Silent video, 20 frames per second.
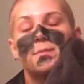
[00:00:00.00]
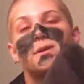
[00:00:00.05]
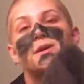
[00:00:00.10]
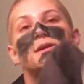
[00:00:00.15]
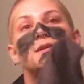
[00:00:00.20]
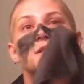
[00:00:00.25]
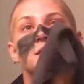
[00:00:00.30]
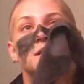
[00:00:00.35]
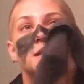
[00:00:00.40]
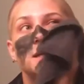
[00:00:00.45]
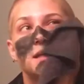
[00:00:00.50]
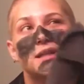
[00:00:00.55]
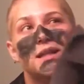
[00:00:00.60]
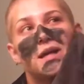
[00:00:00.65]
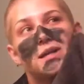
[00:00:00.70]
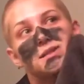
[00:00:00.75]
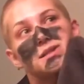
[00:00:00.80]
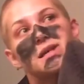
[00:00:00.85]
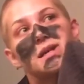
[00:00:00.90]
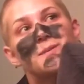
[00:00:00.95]
personally
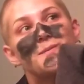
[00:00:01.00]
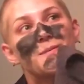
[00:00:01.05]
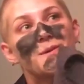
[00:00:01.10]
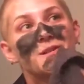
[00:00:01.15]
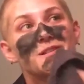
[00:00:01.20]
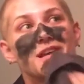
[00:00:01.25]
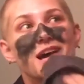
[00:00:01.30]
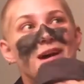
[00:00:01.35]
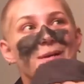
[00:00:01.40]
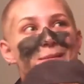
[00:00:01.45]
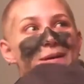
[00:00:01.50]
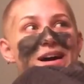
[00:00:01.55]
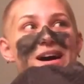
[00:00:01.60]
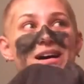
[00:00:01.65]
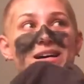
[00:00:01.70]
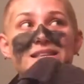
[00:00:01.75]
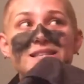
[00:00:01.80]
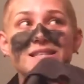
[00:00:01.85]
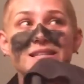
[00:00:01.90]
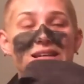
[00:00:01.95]
like to
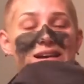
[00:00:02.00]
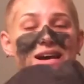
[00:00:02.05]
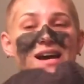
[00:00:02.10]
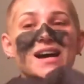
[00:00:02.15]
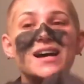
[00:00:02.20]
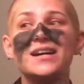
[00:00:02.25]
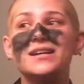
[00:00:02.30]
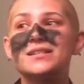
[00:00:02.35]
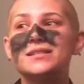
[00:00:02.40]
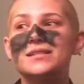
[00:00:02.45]
multi-mask, and